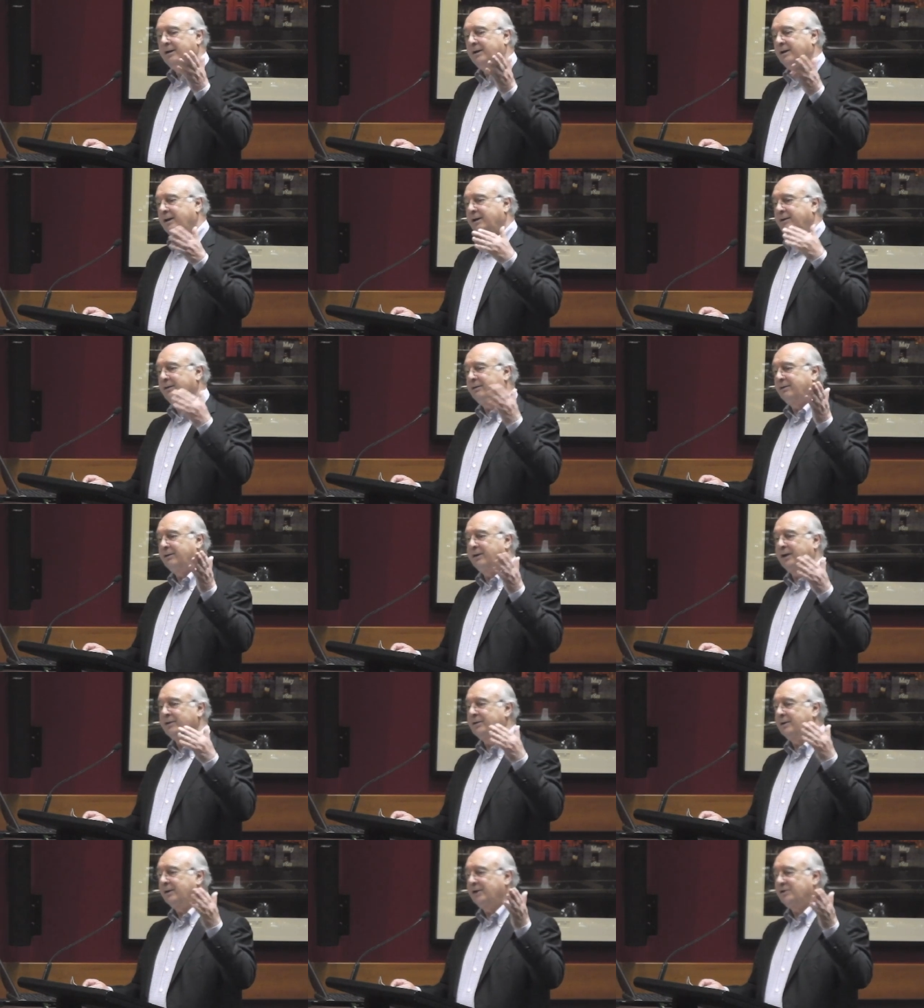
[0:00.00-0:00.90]
and
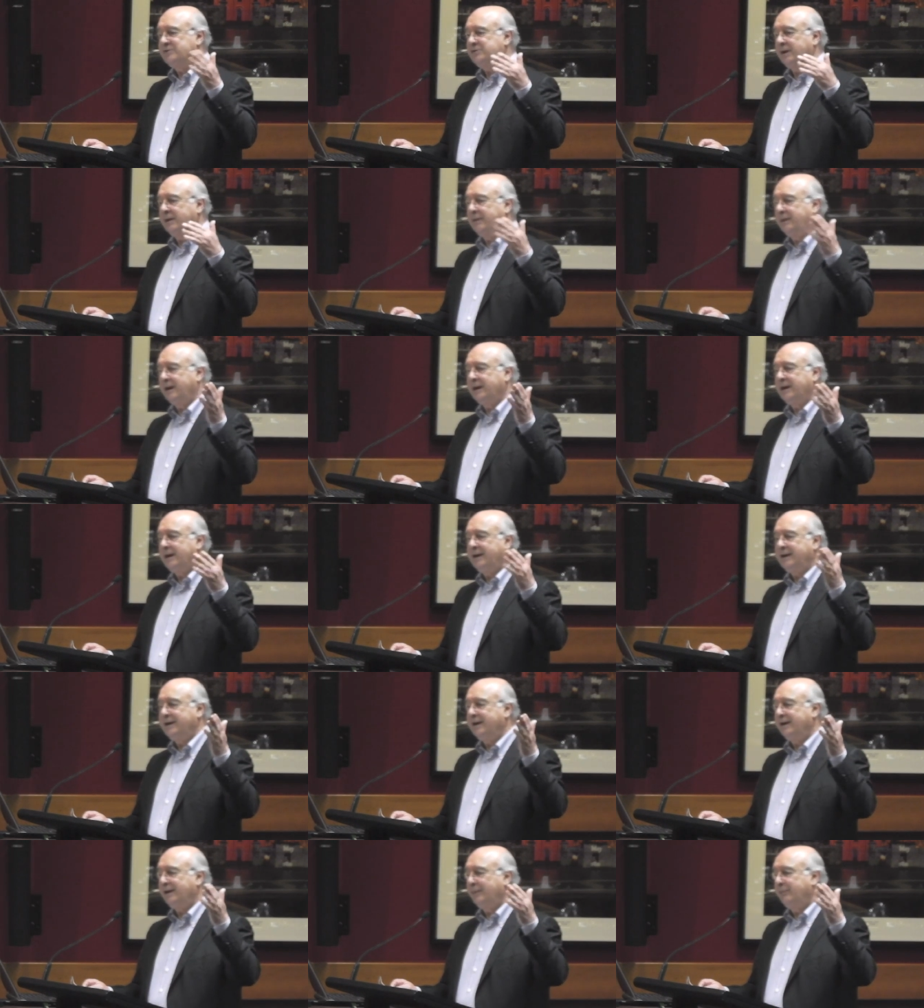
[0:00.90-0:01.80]
acknowledging the
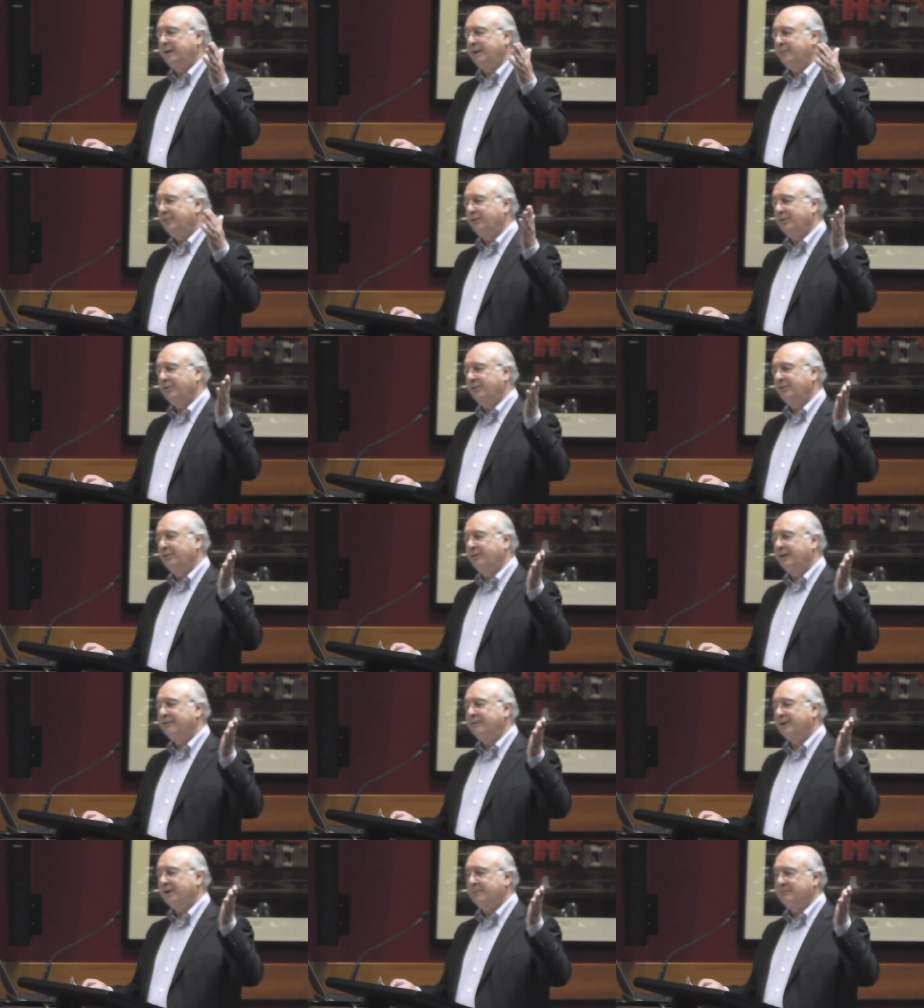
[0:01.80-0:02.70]
Gadigal people or
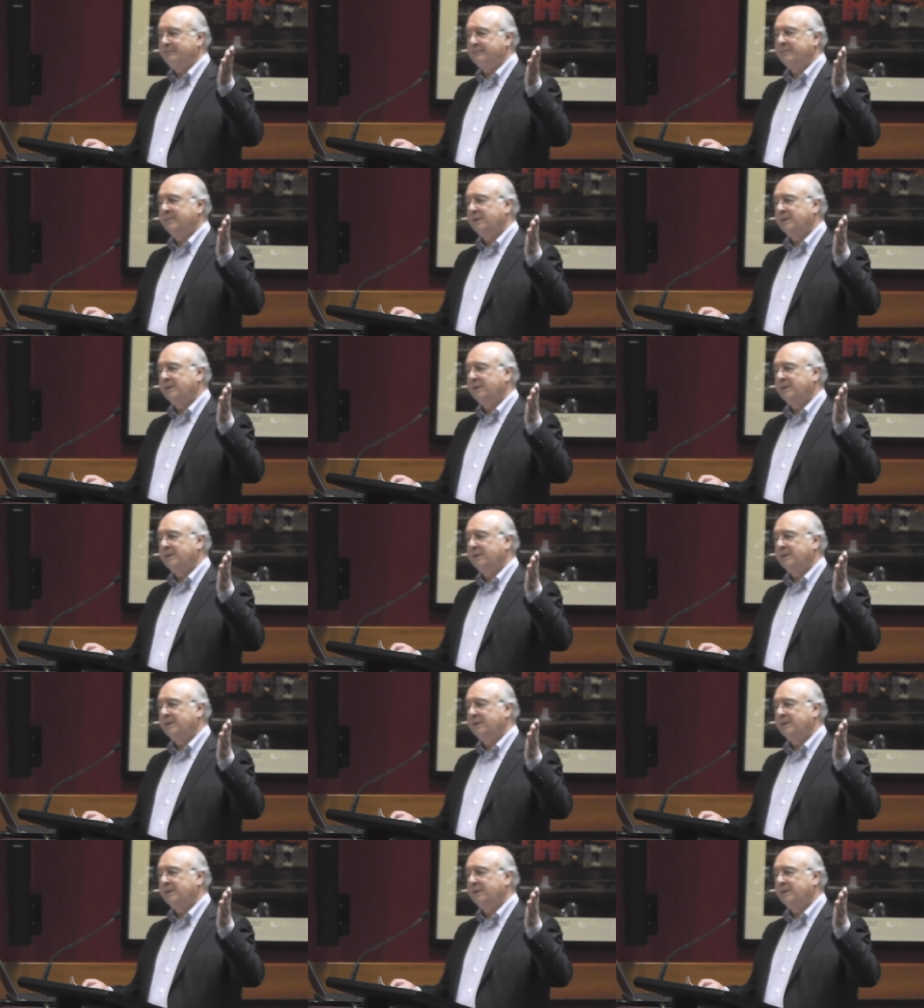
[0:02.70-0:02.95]
whoever